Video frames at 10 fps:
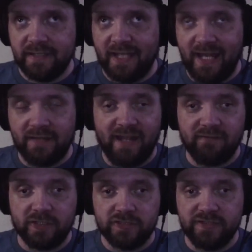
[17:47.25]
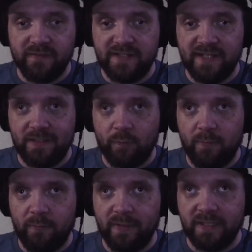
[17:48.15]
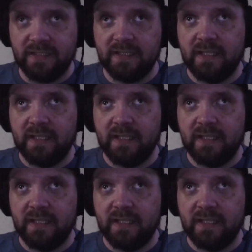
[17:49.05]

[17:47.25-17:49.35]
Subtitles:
I held that version of the title at one point.